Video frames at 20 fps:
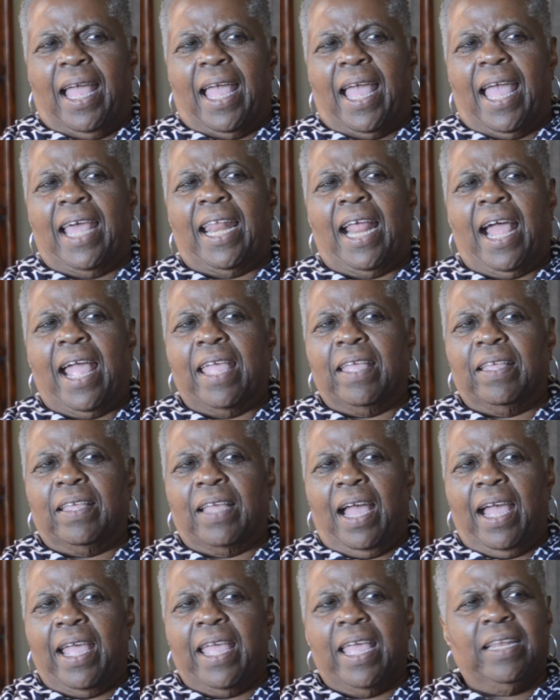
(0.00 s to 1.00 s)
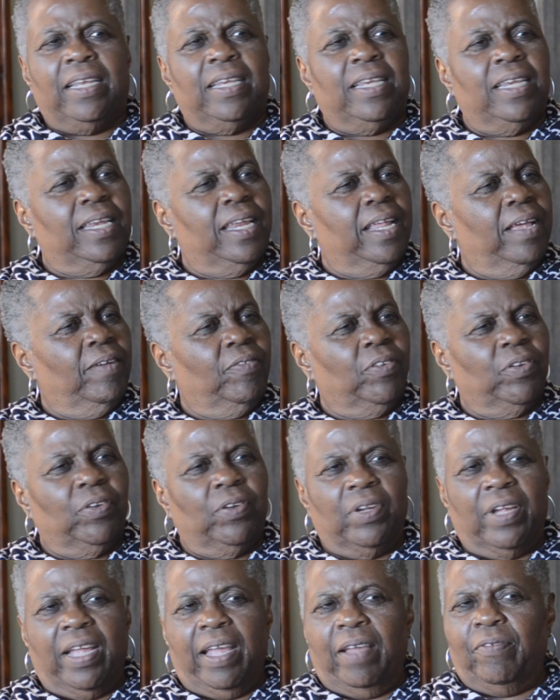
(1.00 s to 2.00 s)
I had
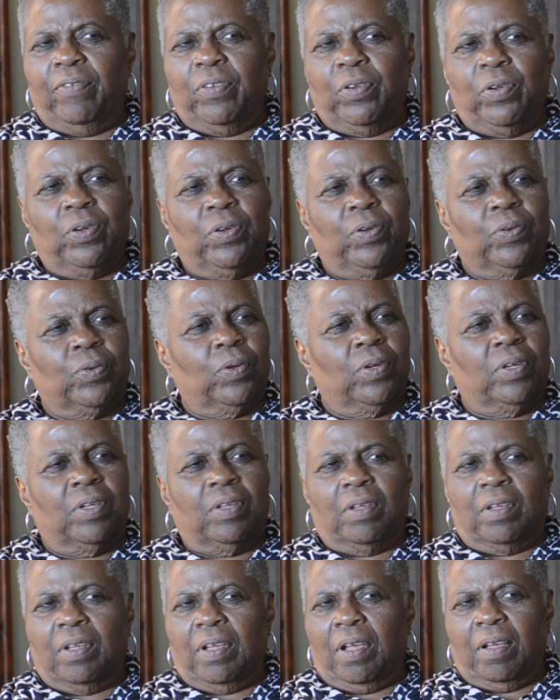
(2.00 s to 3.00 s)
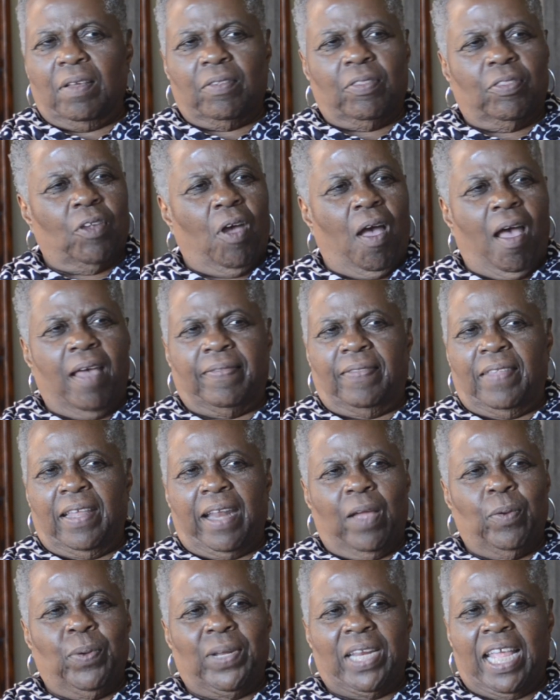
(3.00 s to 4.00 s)
never ever thought that
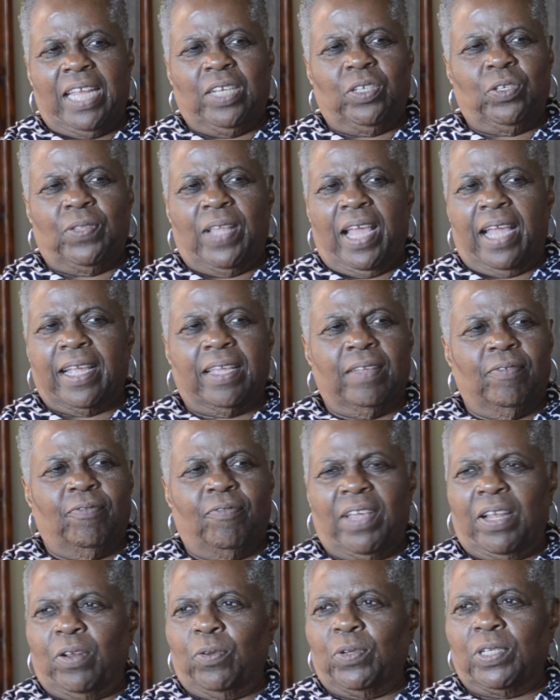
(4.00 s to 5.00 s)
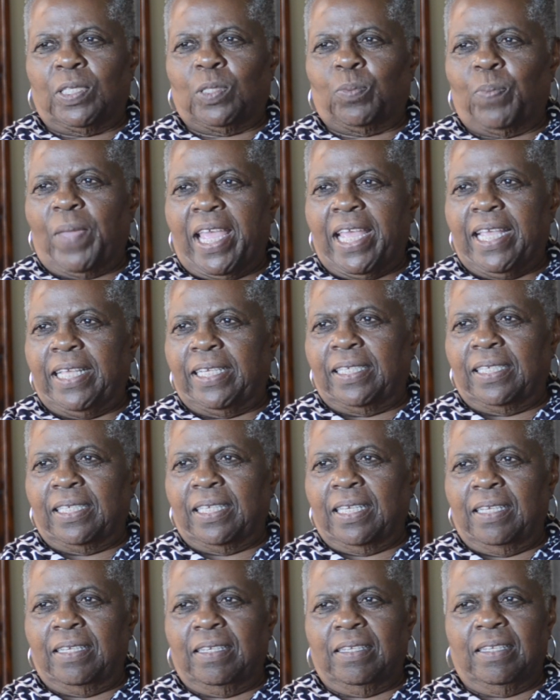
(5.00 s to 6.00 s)
I would enter that Confederate space,
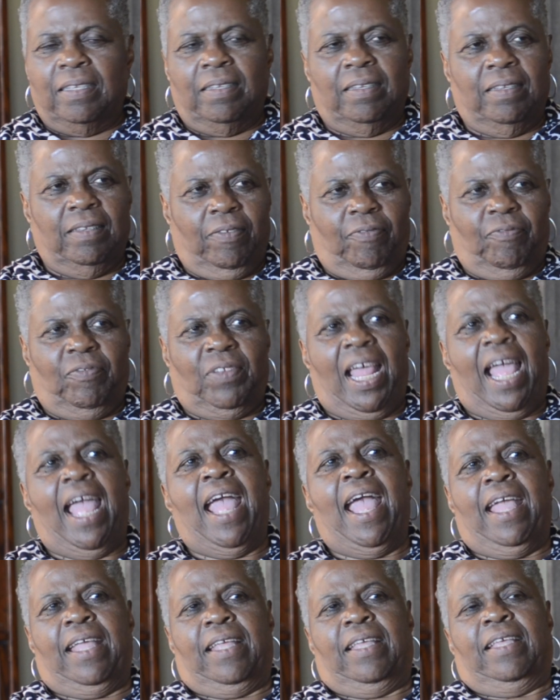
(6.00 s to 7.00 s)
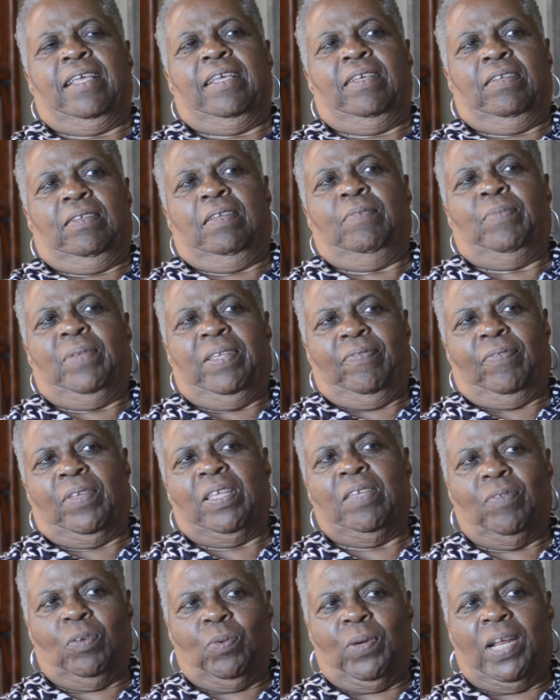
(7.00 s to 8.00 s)
and the flag,
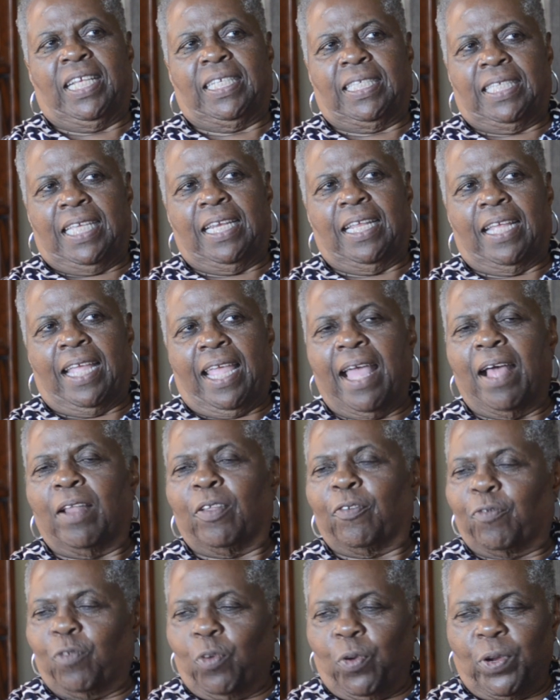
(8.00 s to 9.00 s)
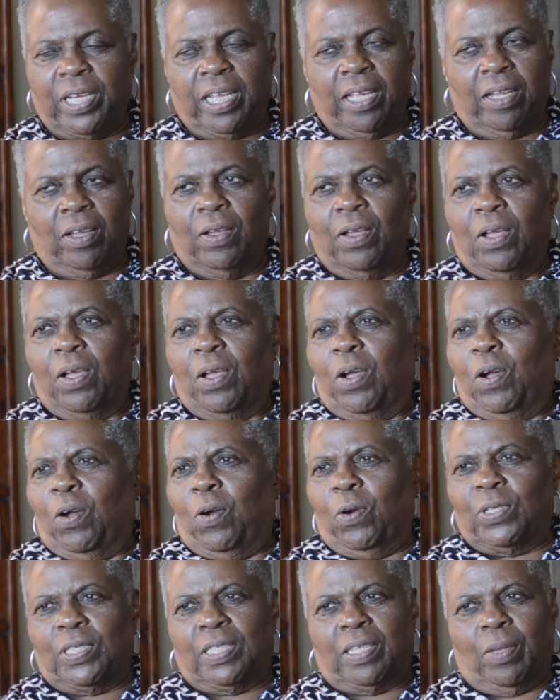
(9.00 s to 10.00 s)
even when I see it in California
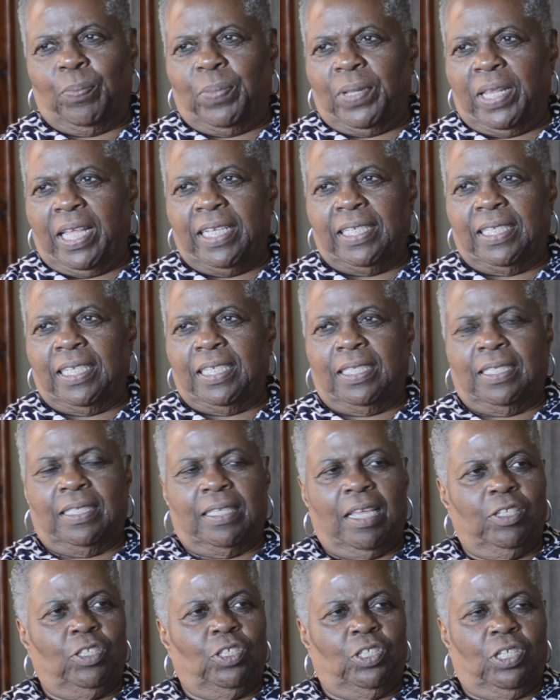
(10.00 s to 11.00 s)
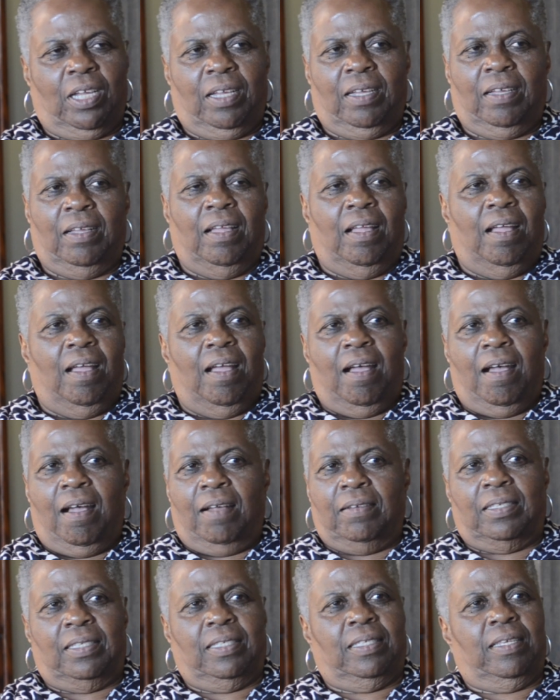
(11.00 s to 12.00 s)
or someplace, it's such a
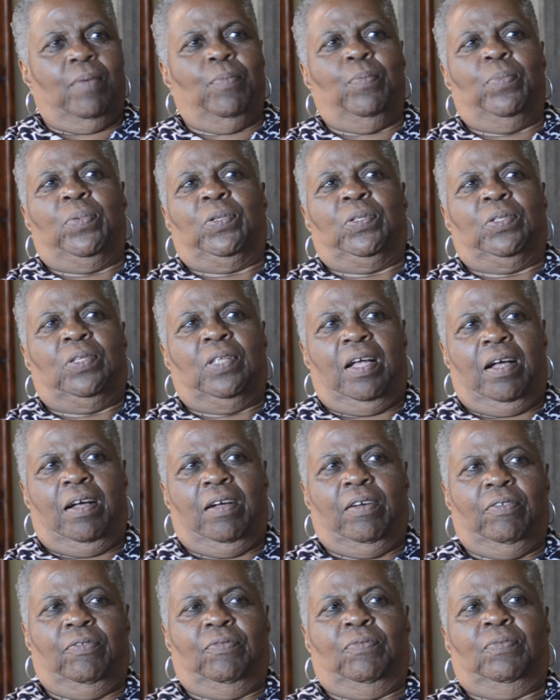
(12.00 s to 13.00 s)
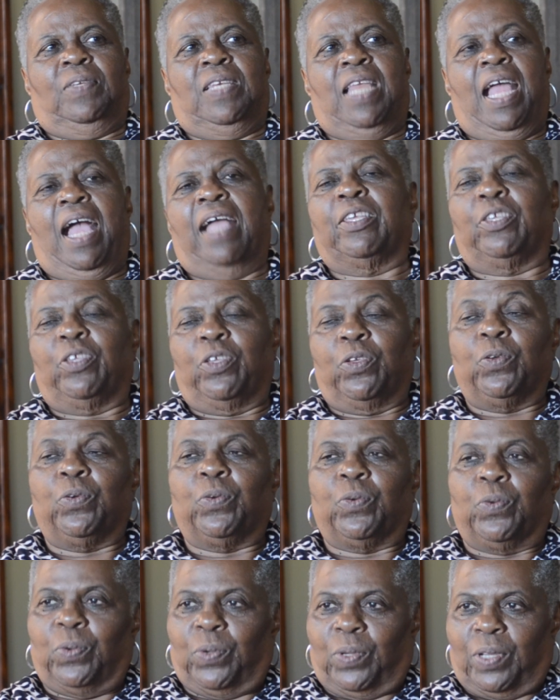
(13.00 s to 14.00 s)
symbol of not
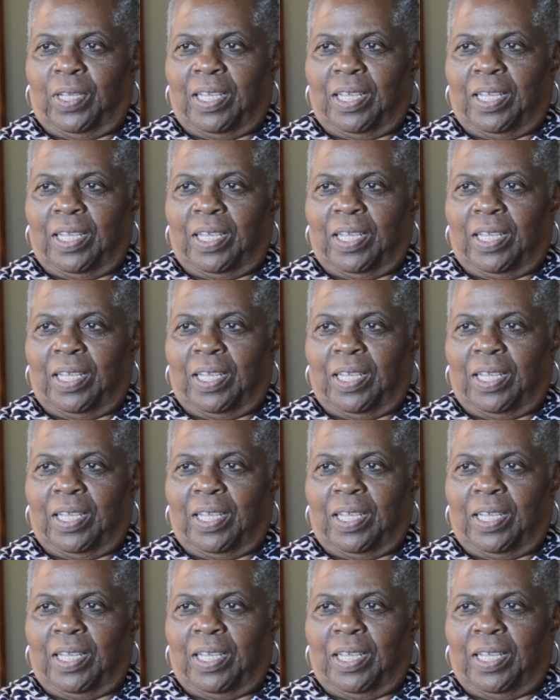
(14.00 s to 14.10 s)
you,